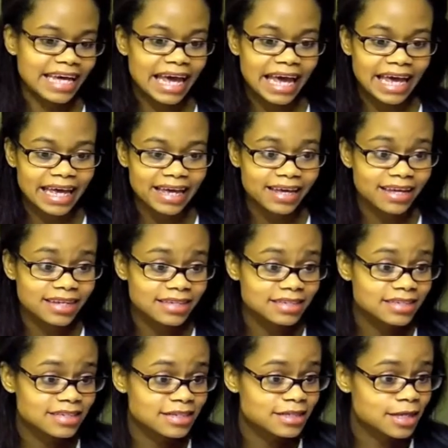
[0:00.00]

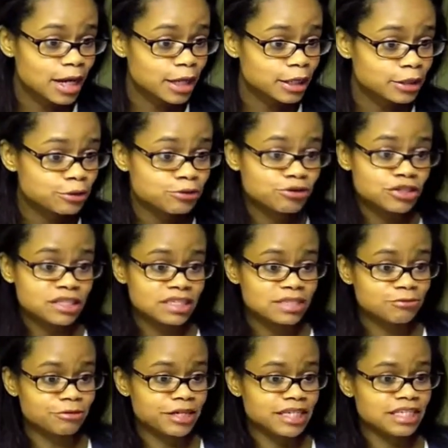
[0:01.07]
and I'll just get
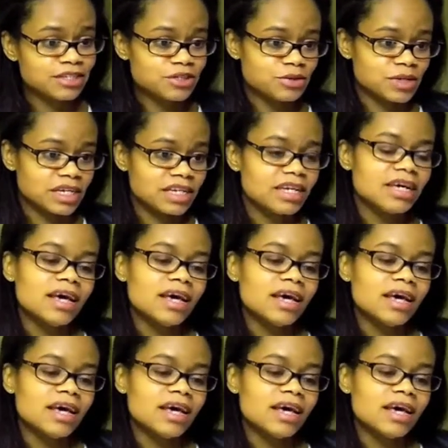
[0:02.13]
right into it.